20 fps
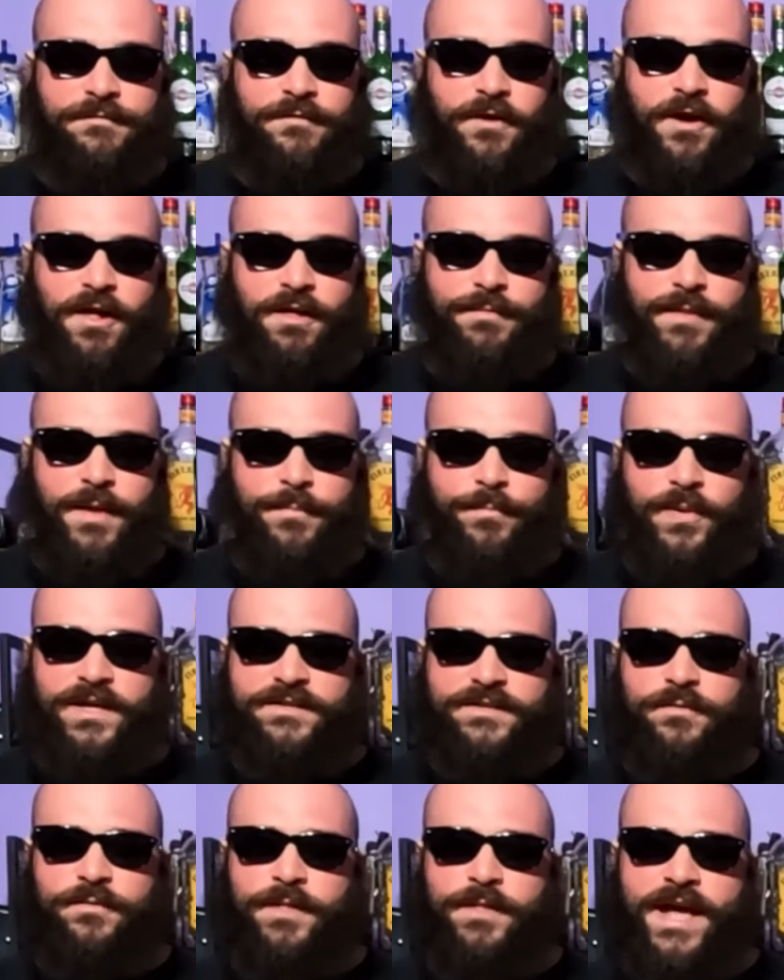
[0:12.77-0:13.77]
for all my
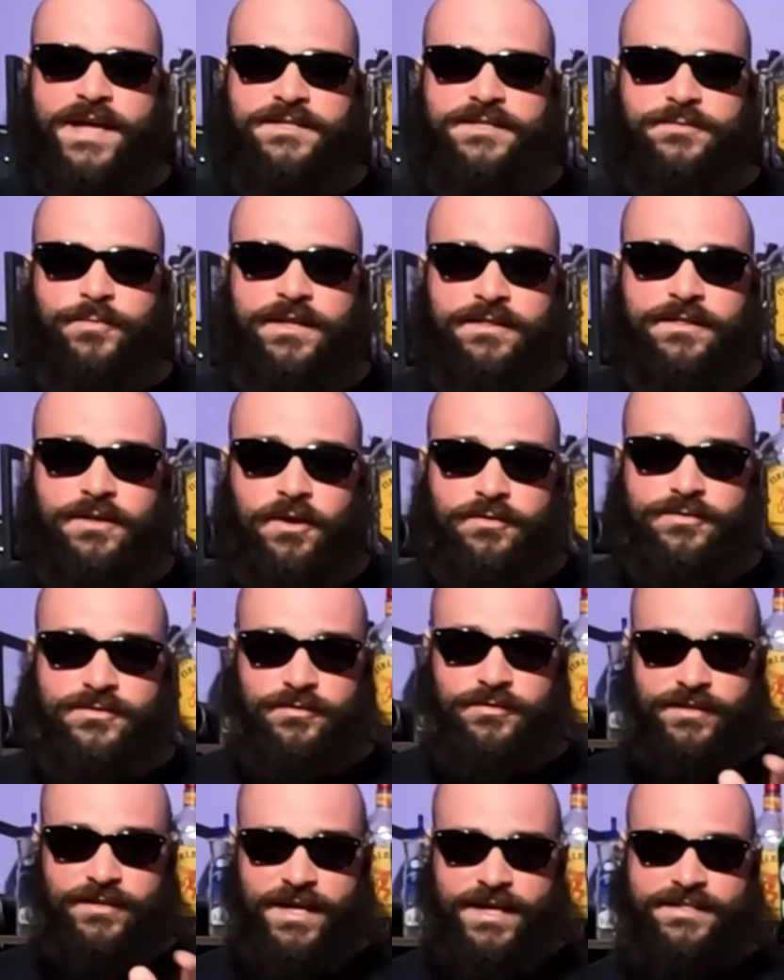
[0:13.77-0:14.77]
picks from last week, though, so
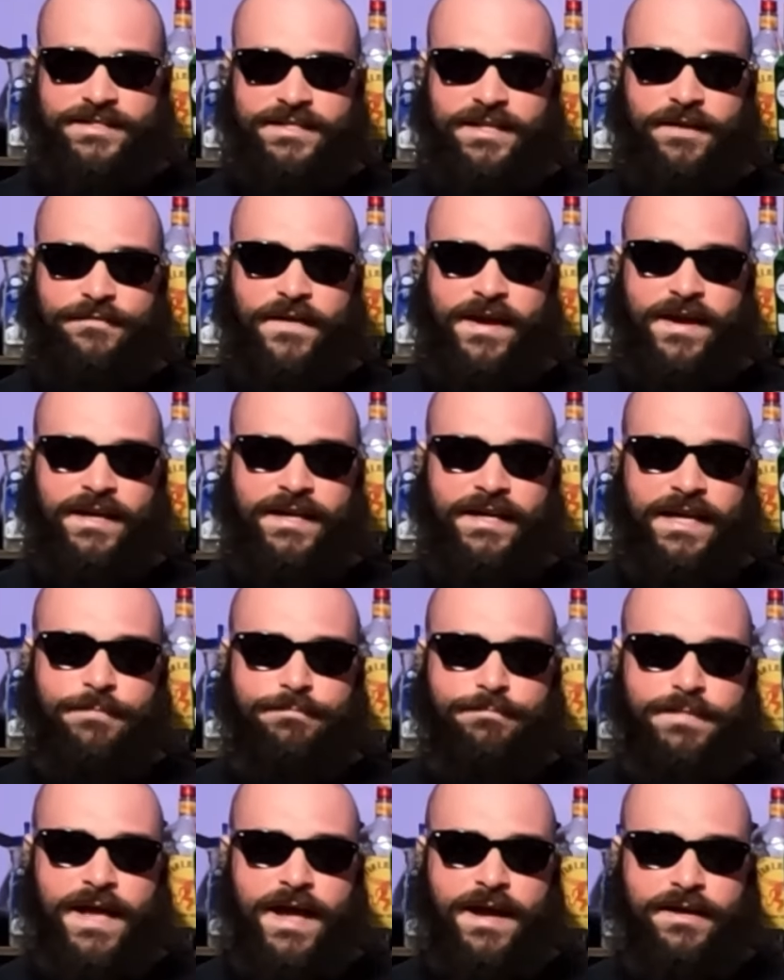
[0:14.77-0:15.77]
let's see if I can
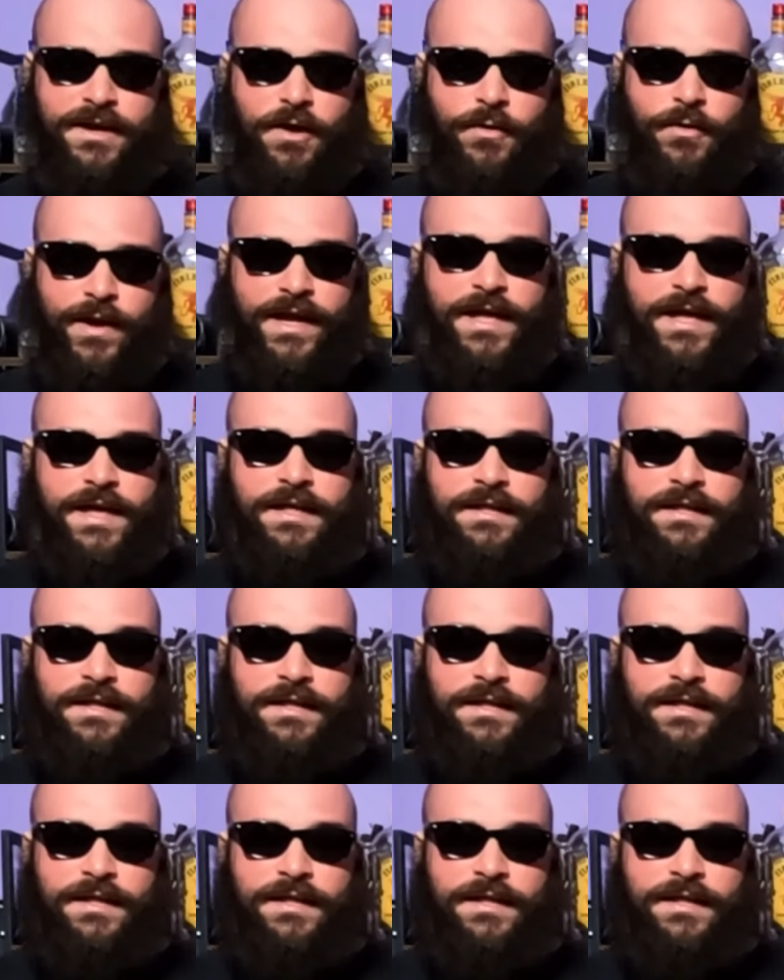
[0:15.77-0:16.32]
keep that going.